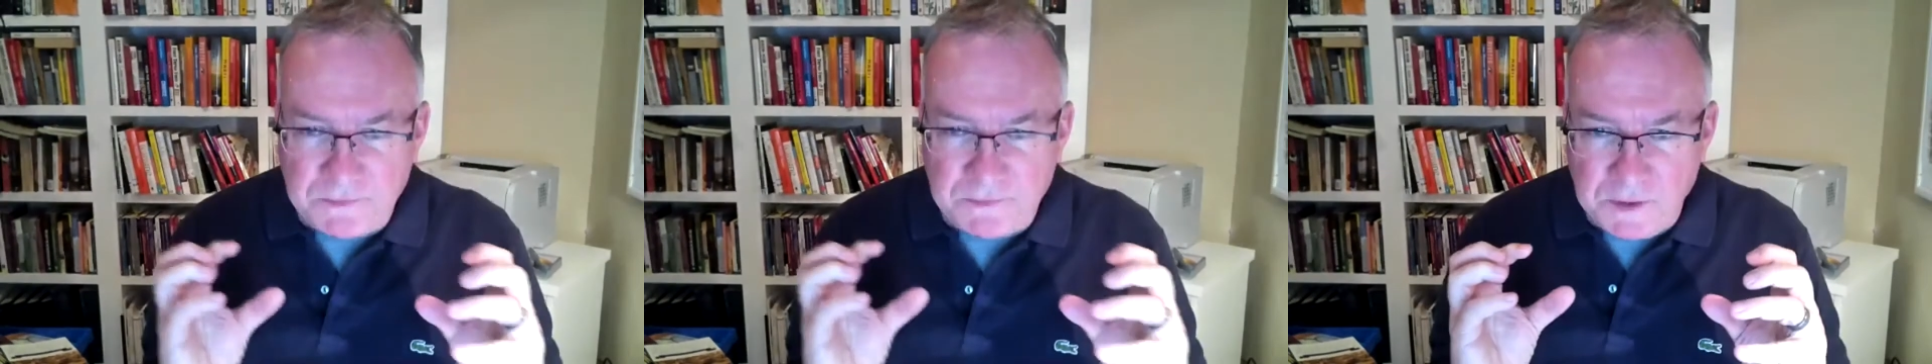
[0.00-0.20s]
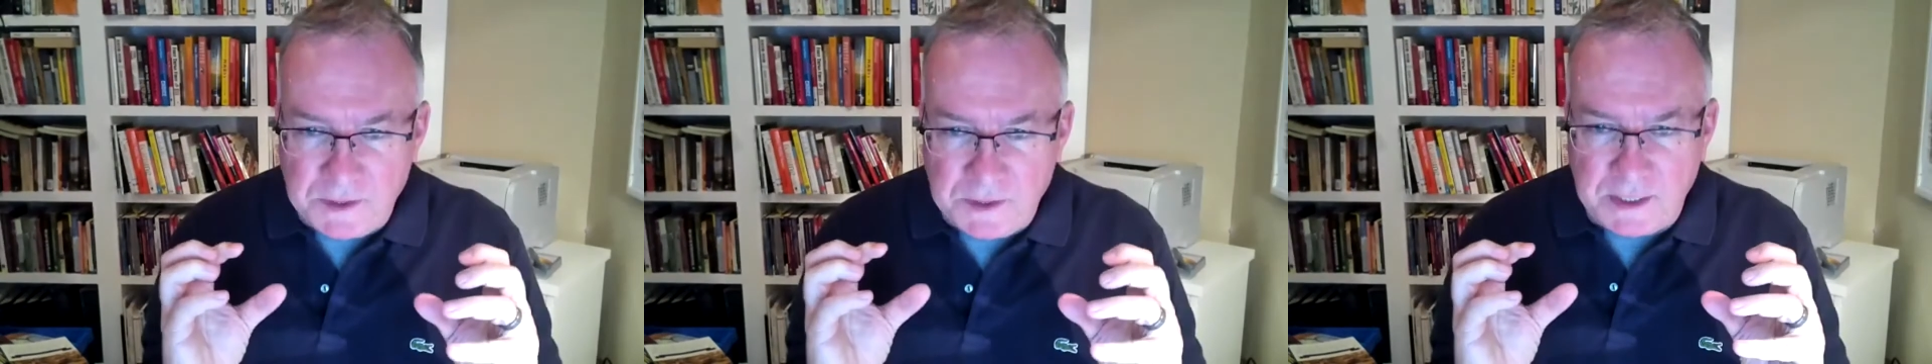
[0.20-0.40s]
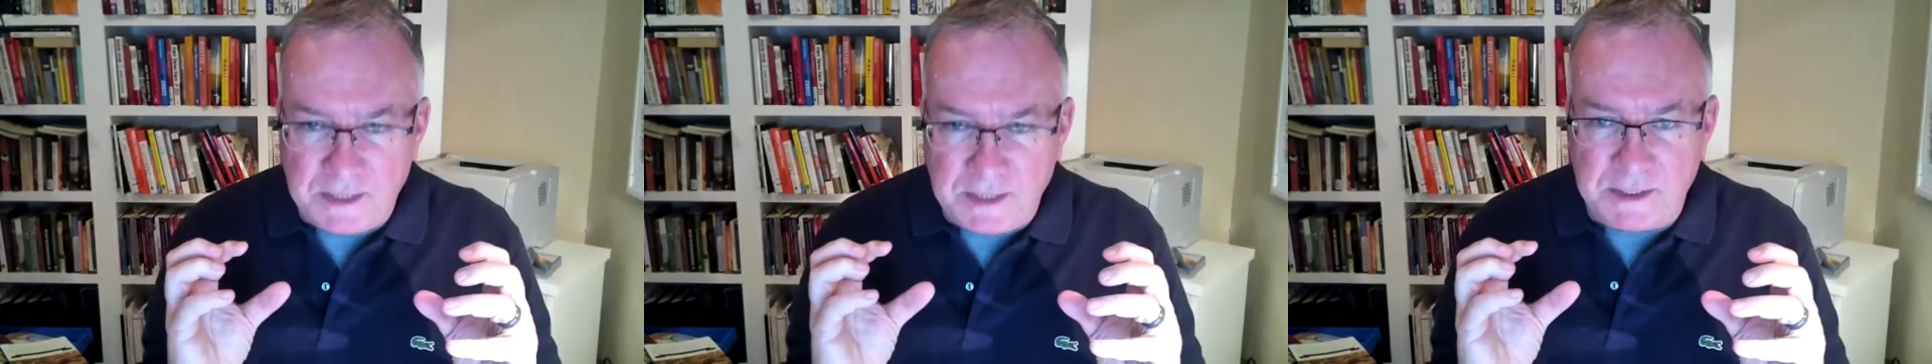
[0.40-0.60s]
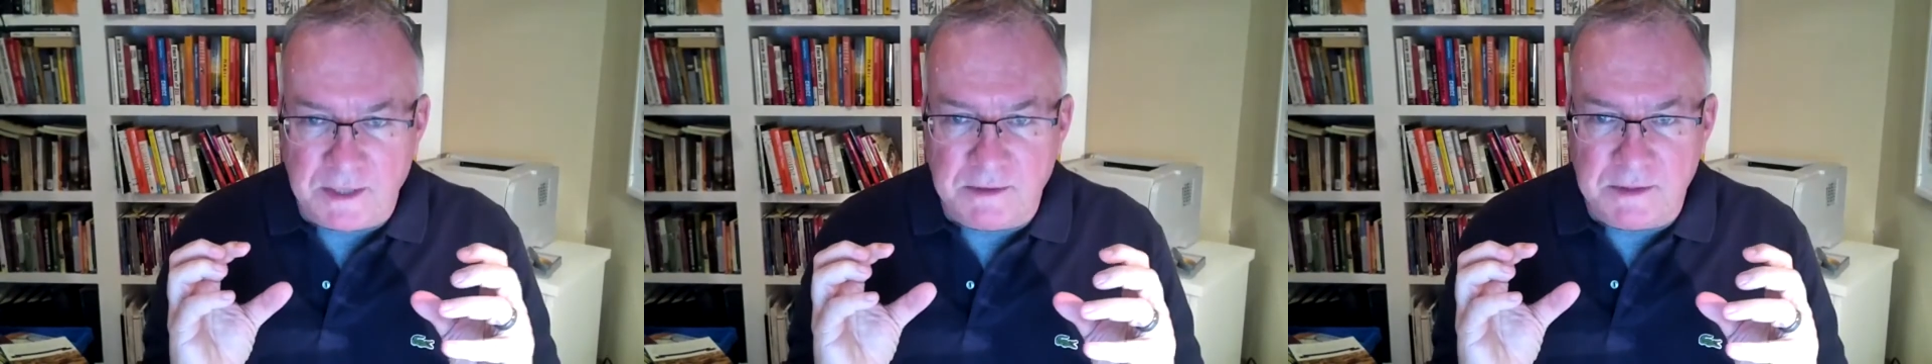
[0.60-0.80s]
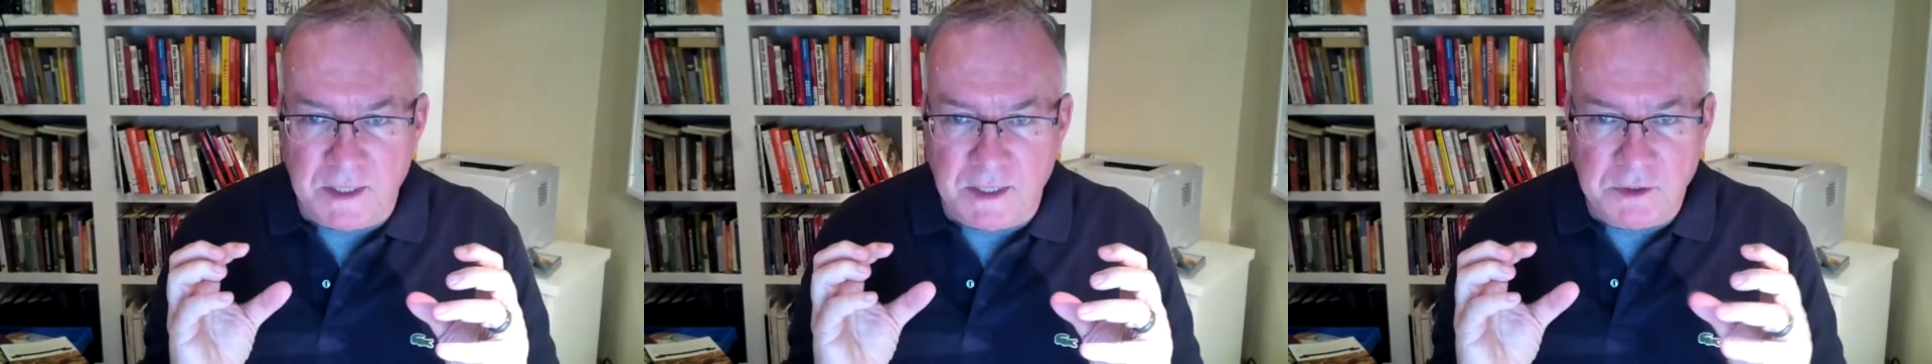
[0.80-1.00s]
because that sounds
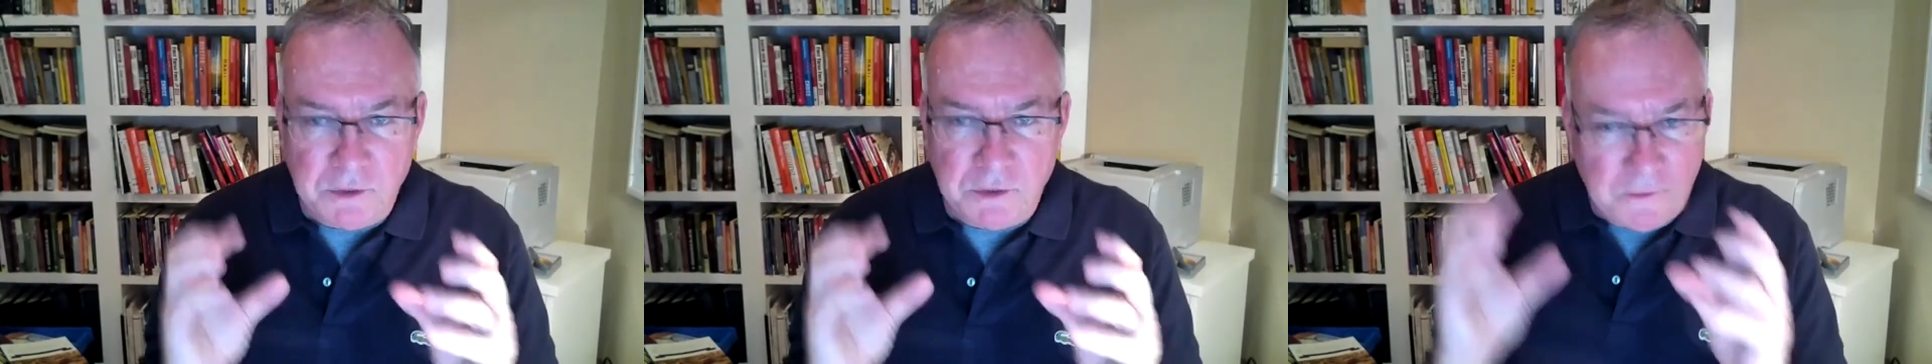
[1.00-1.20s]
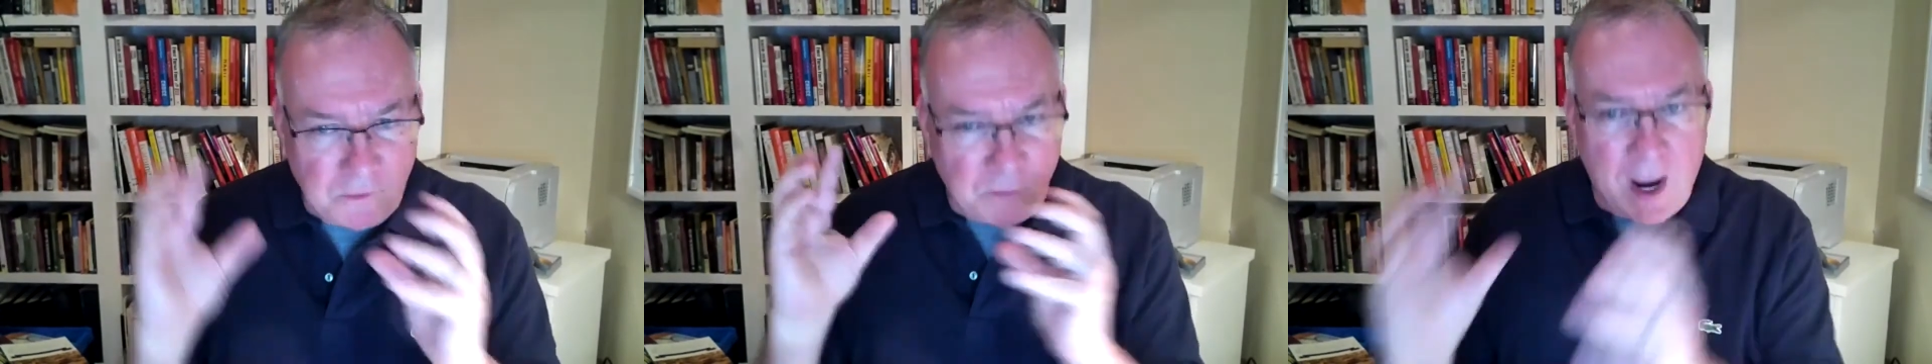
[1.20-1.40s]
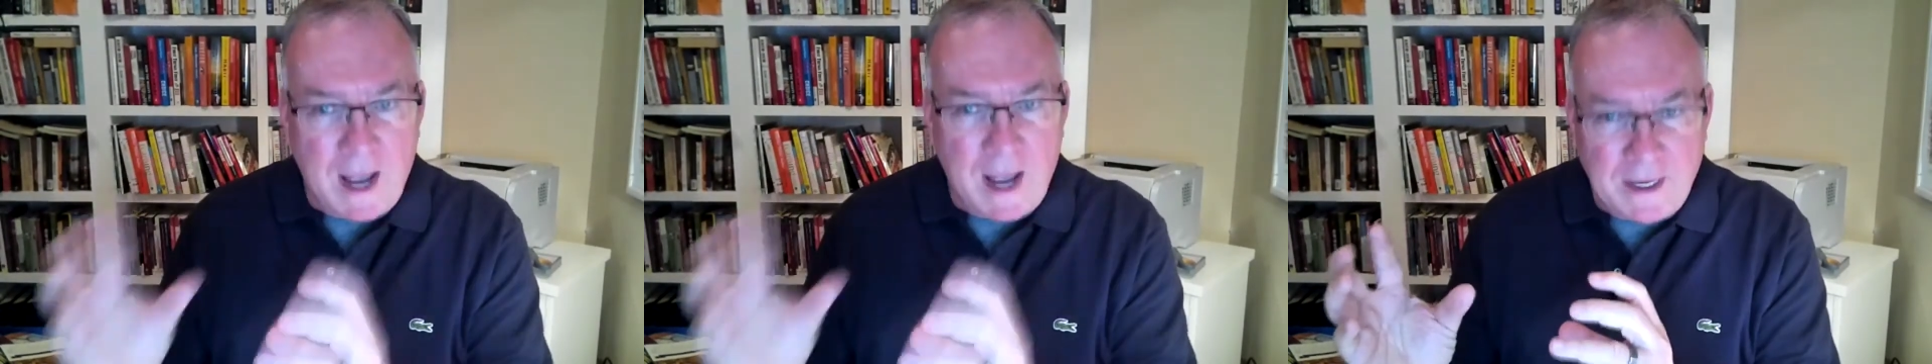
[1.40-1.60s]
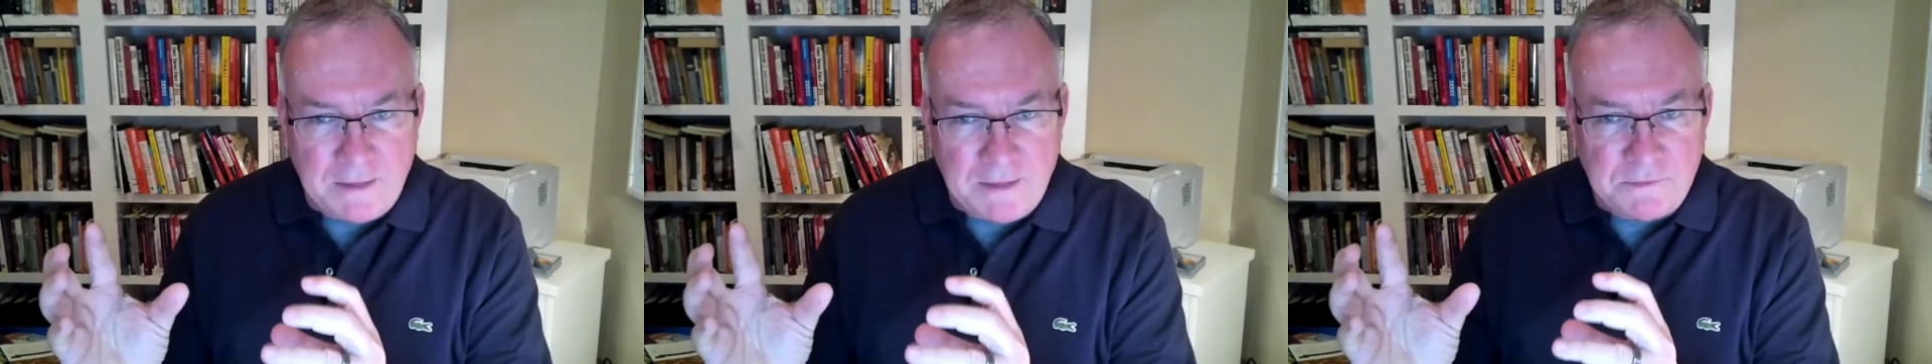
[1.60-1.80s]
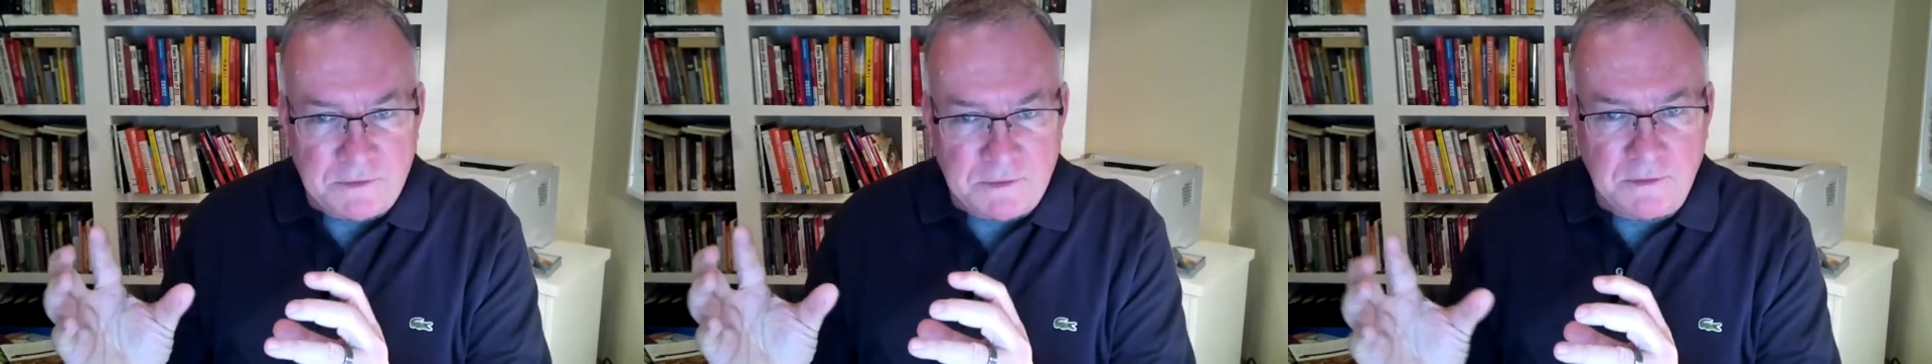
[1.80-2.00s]
like you
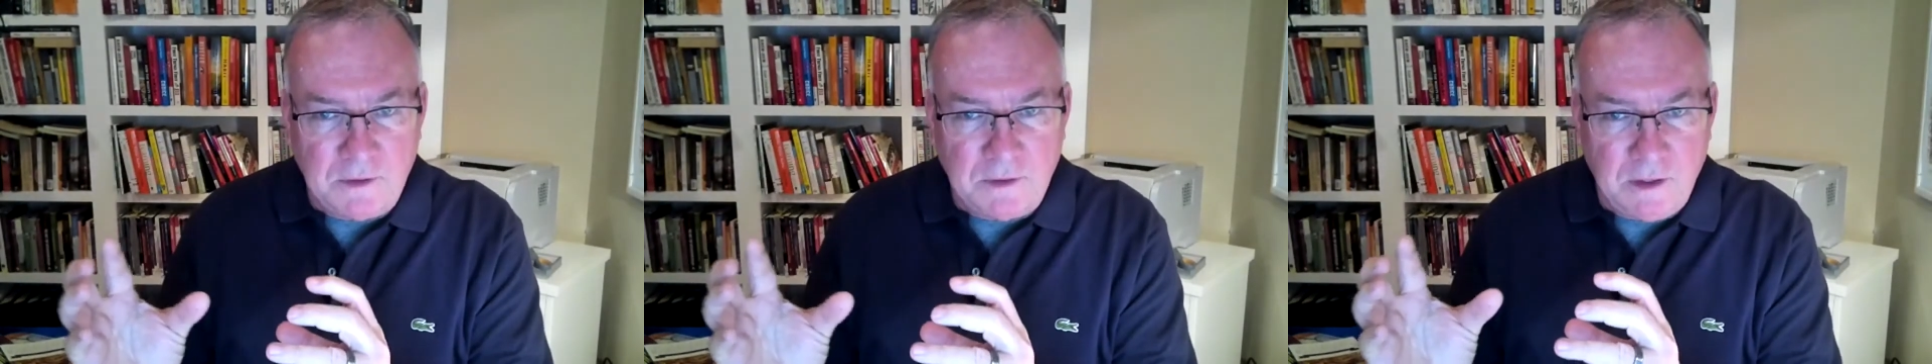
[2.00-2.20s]
arrived and,